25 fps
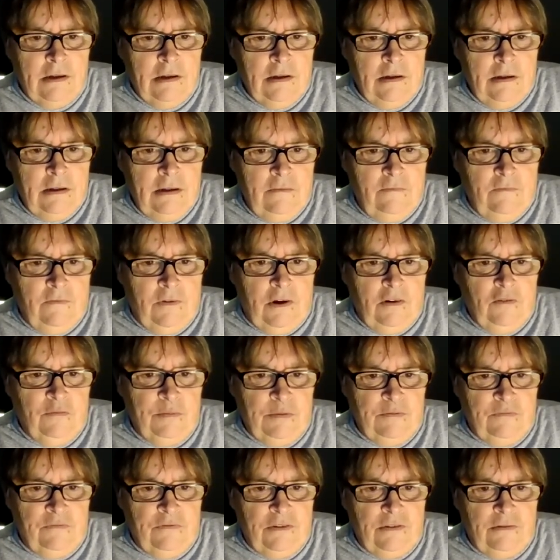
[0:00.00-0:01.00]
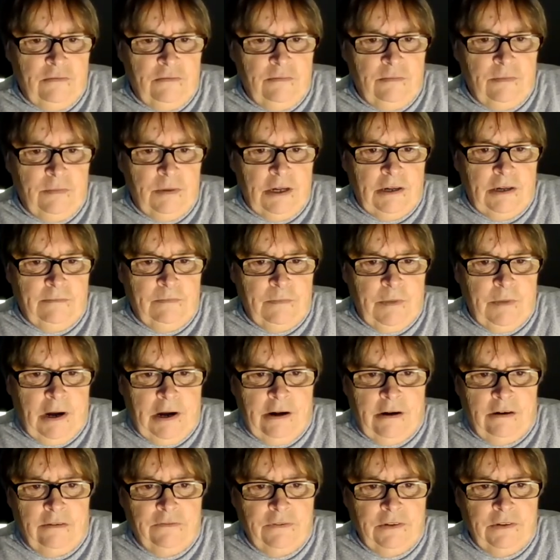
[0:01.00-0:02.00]
involvement from
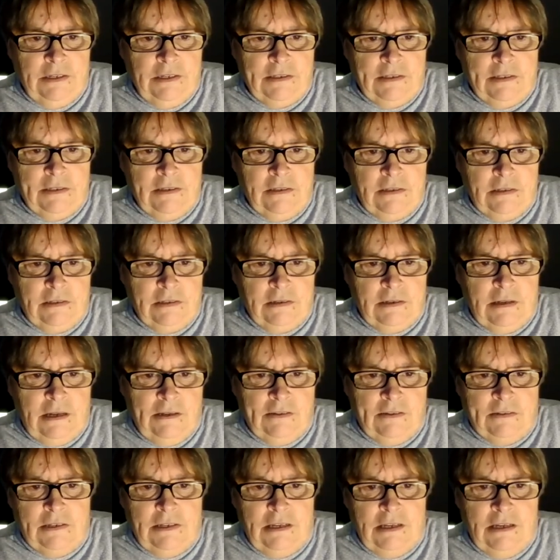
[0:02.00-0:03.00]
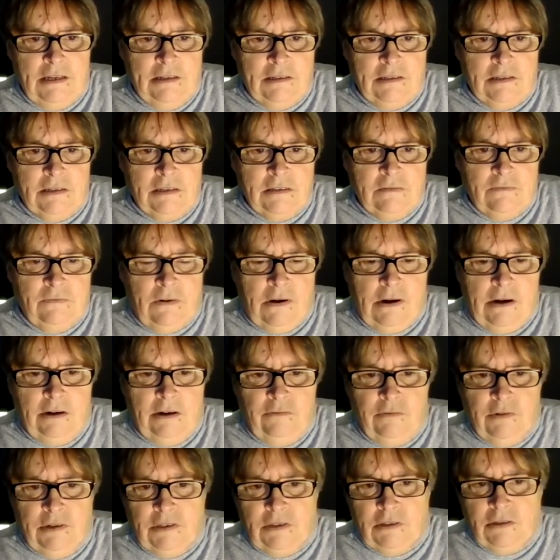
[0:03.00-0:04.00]
RFS, SES, Fire and
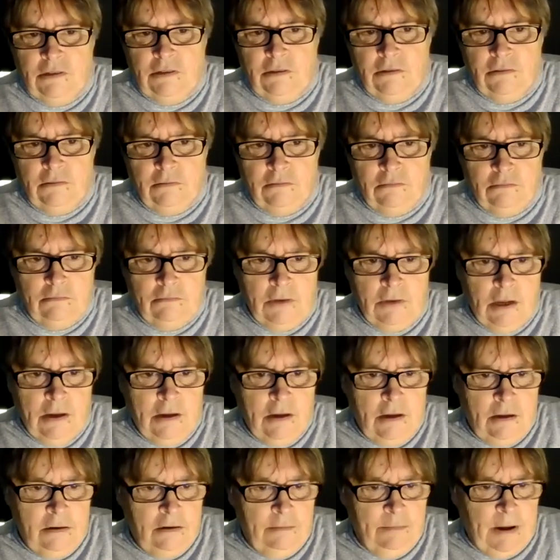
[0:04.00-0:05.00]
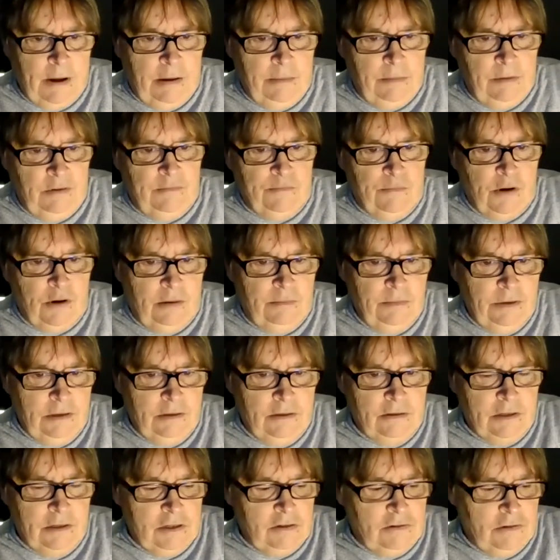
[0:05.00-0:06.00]
Rescue, Department of Primary
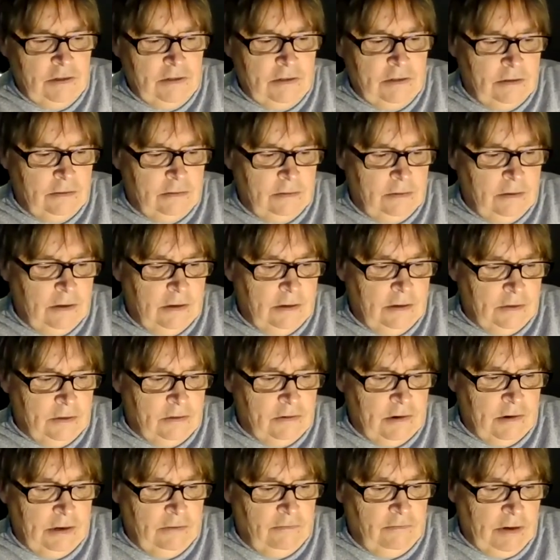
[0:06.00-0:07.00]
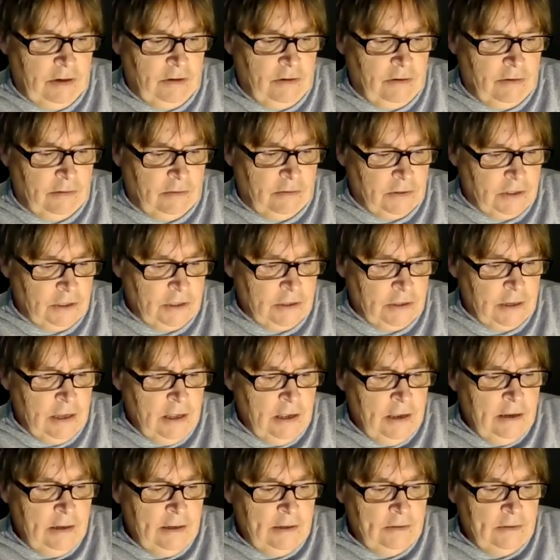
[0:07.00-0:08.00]
Industries and Australian Red Cross.
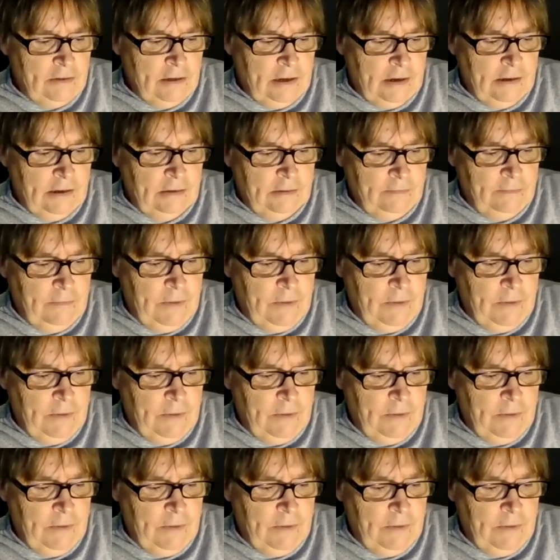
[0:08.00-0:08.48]
So